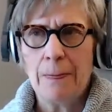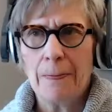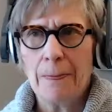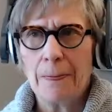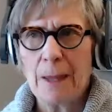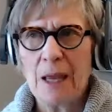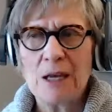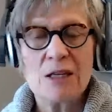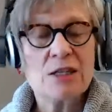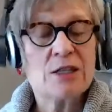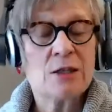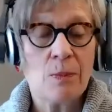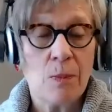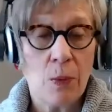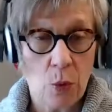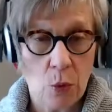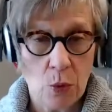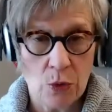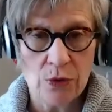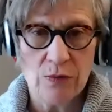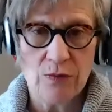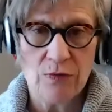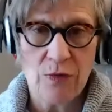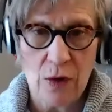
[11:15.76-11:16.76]

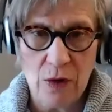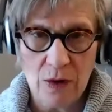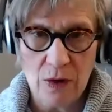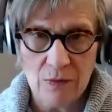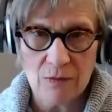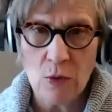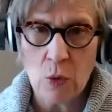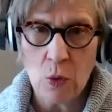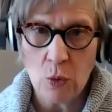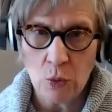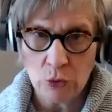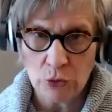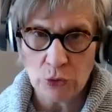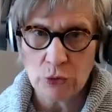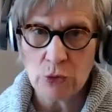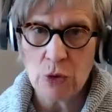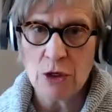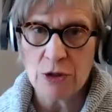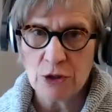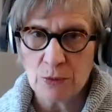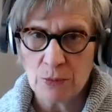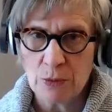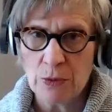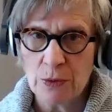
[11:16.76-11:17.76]
supportive of older
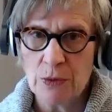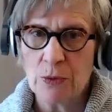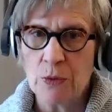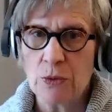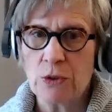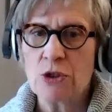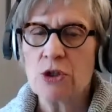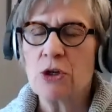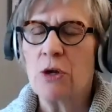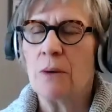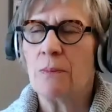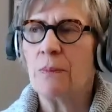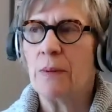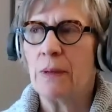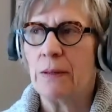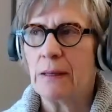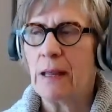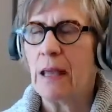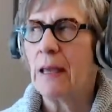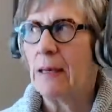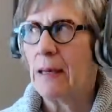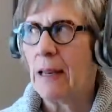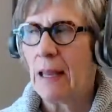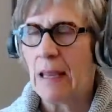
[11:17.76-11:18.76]
entrepreneurship
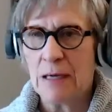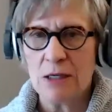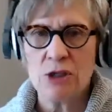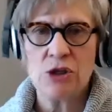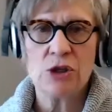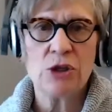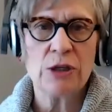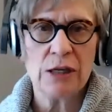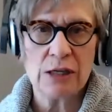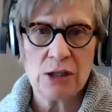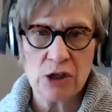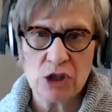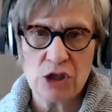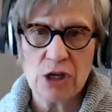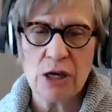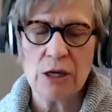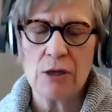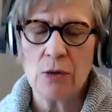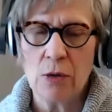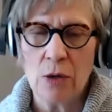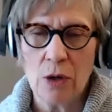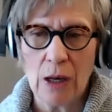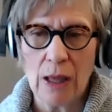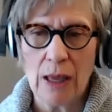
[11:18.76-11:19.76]
and aging in
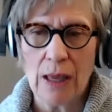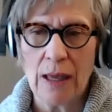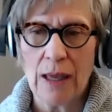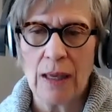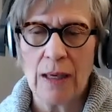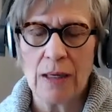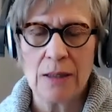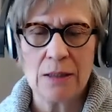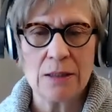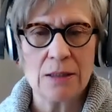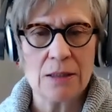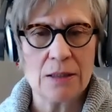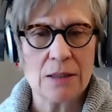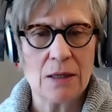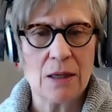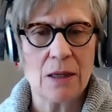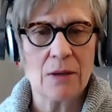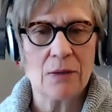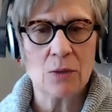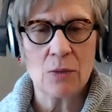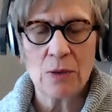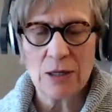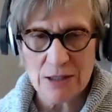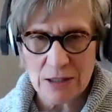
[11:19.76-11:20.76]
general, and
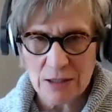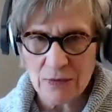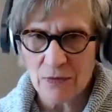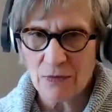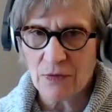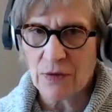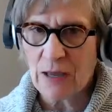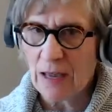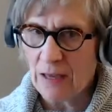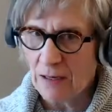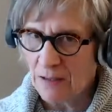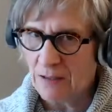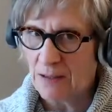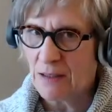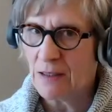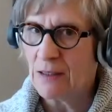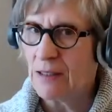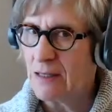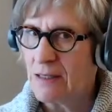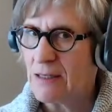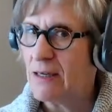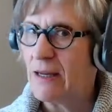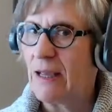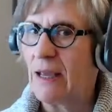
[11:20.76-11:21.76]
the rest of Canada
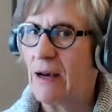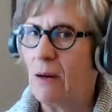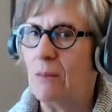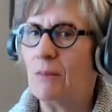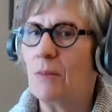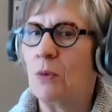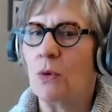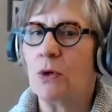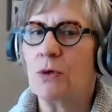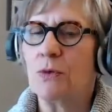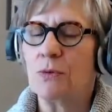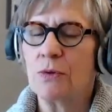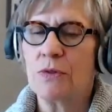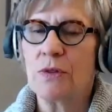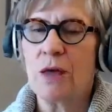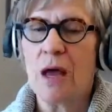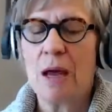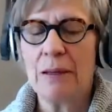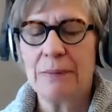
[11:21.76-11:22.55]
needs to get on board with that.